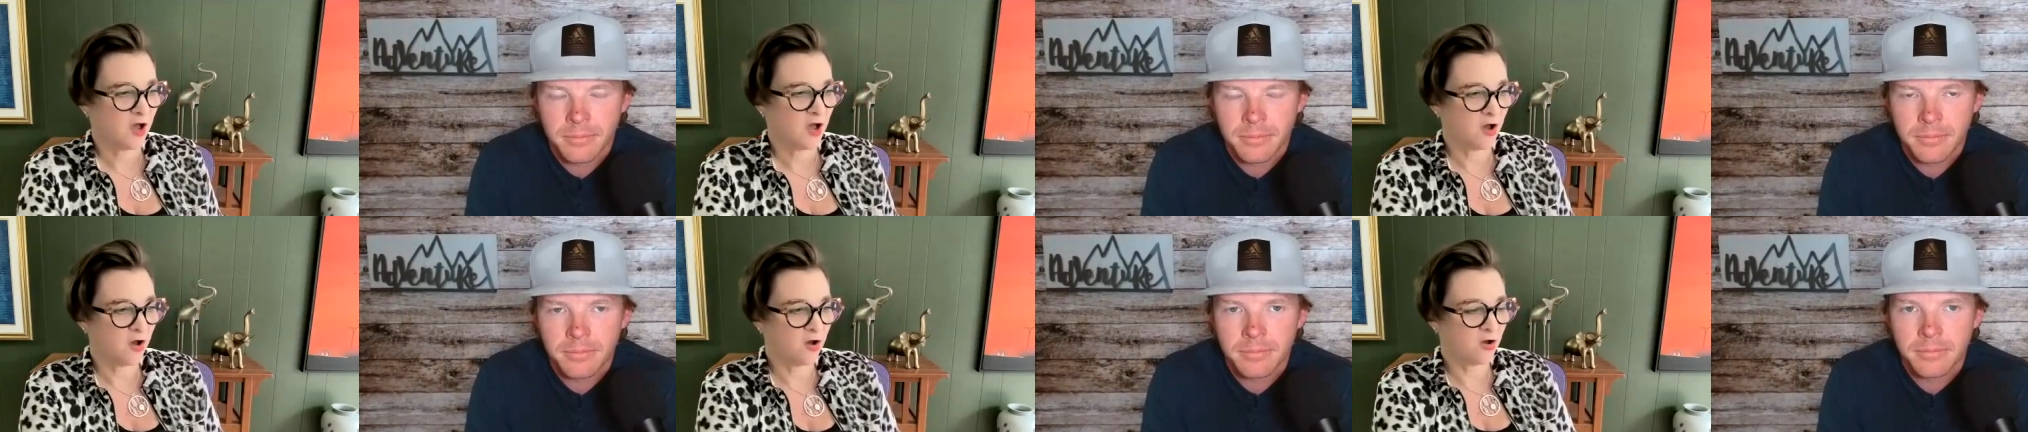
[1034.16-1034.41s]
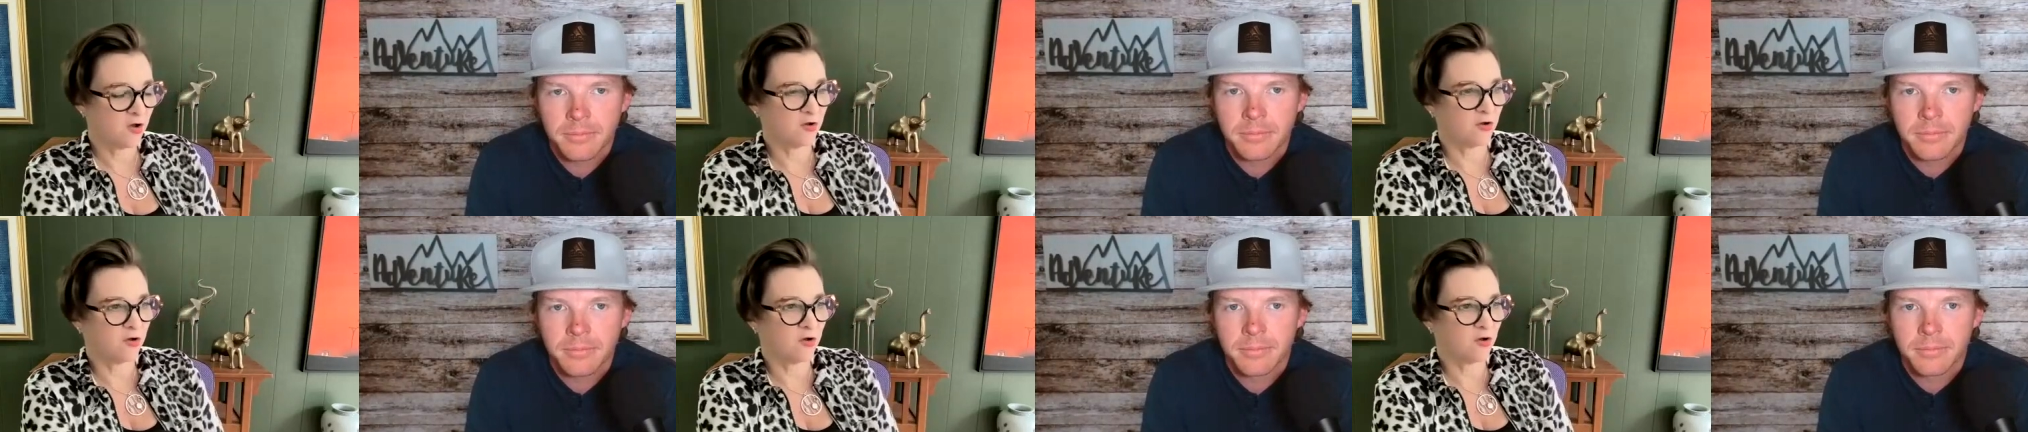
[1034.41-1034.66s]

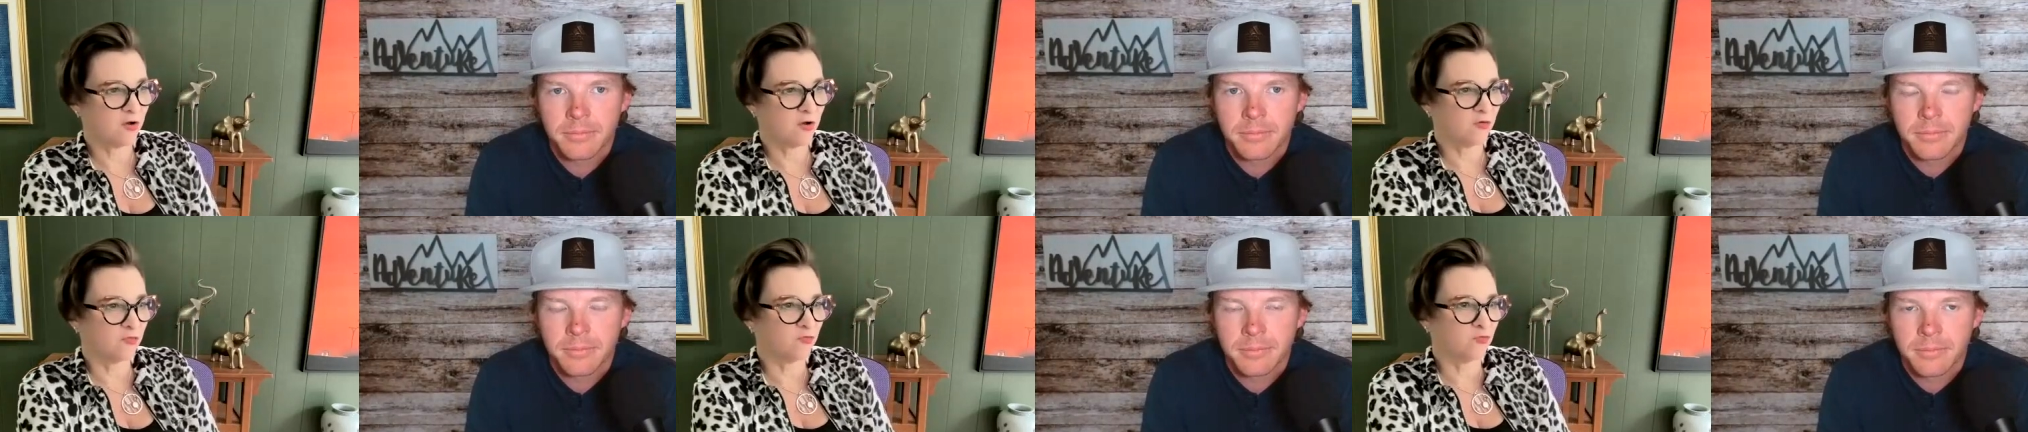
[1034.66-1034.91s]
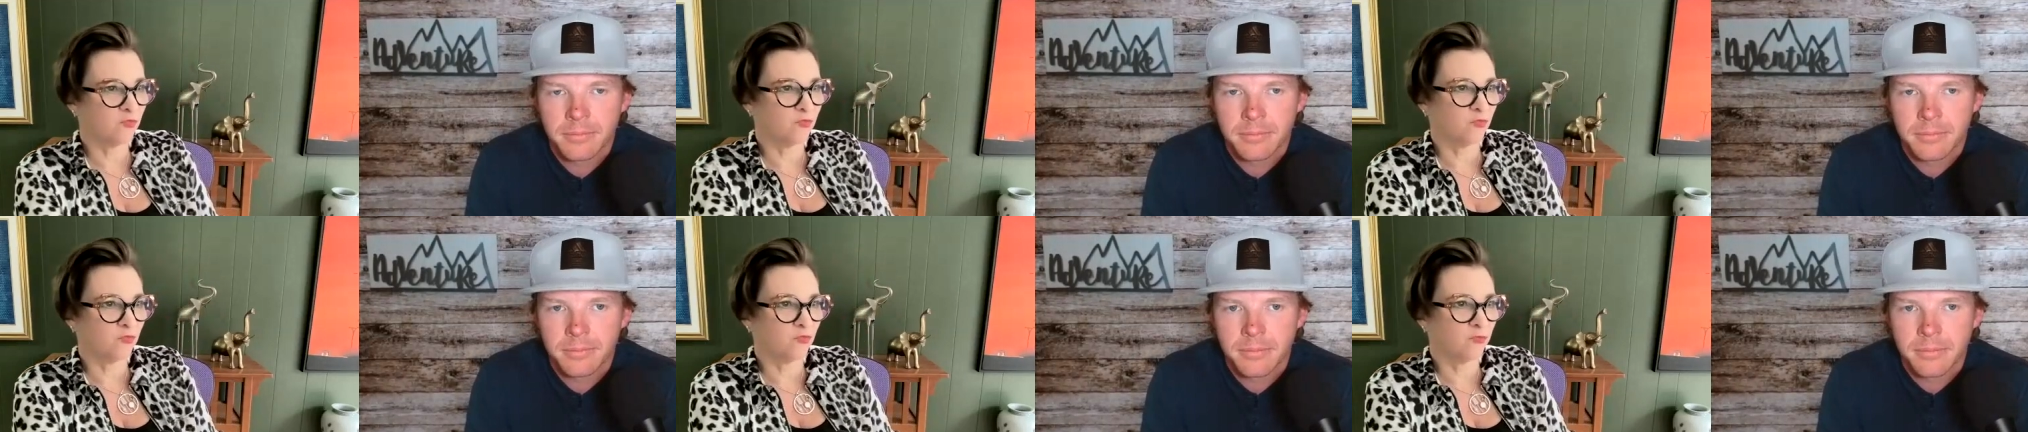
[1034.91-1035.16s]

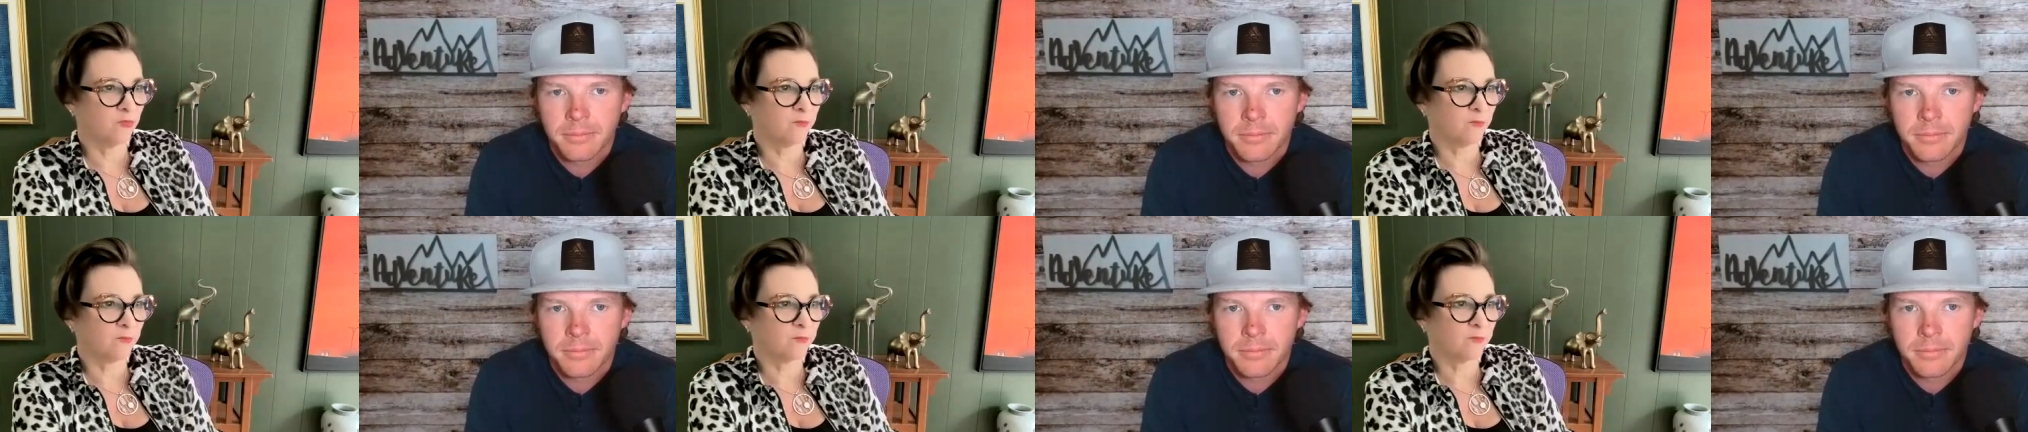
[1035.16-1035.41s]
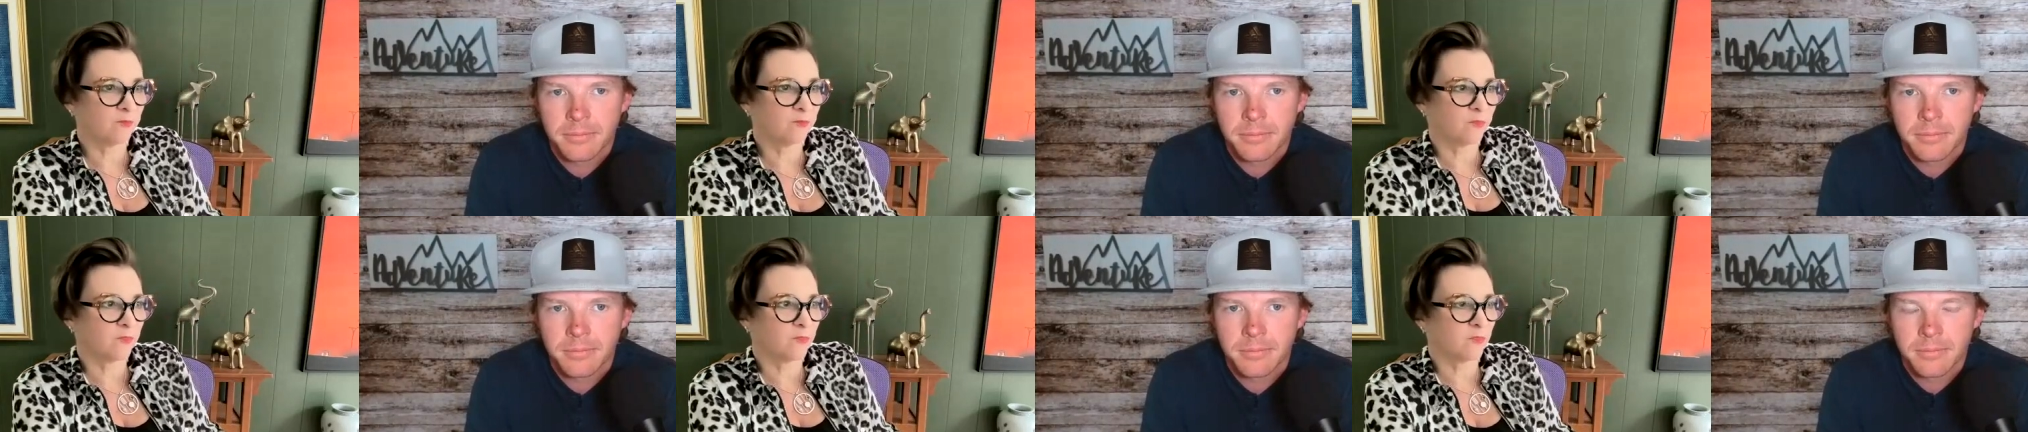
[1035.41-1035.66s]

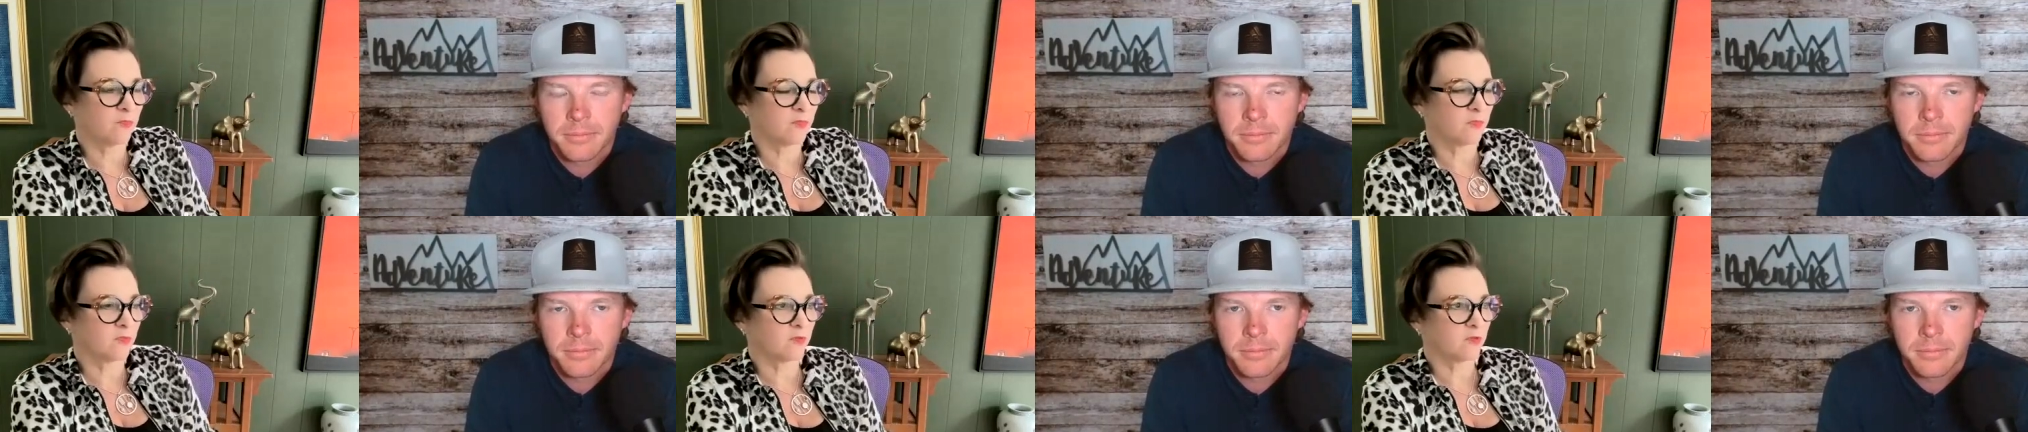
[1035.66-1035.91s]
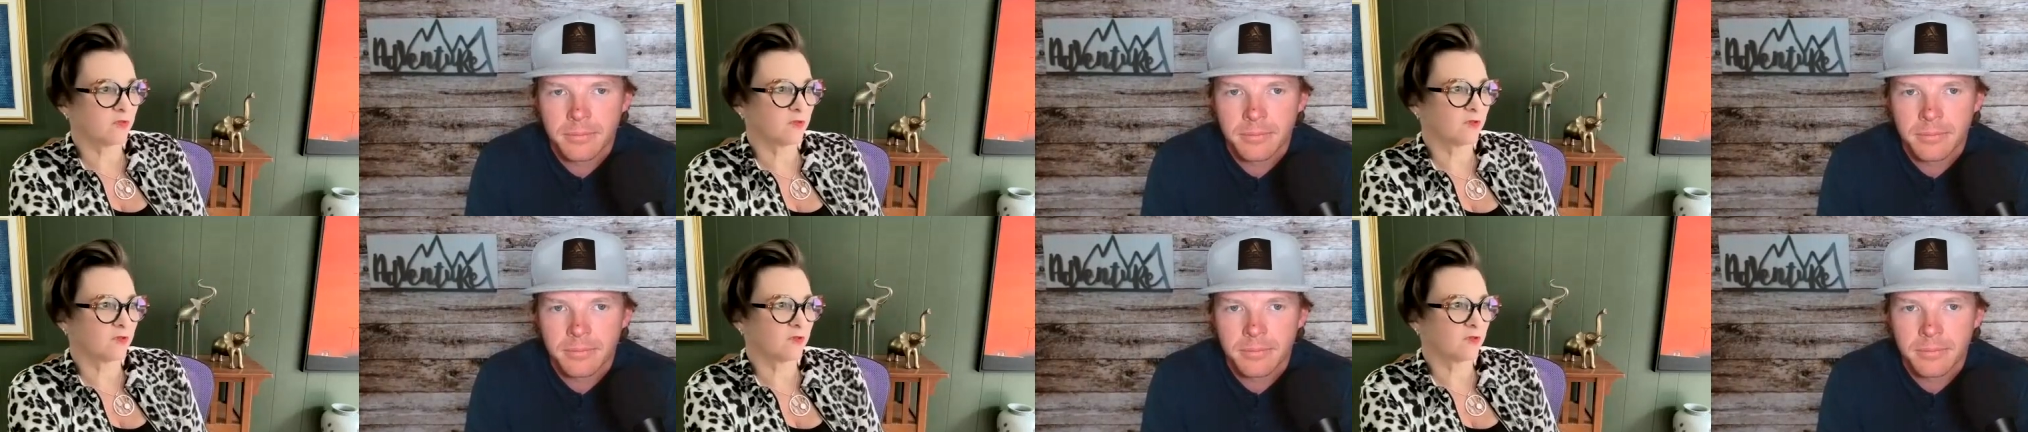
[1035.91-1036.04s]
(silence)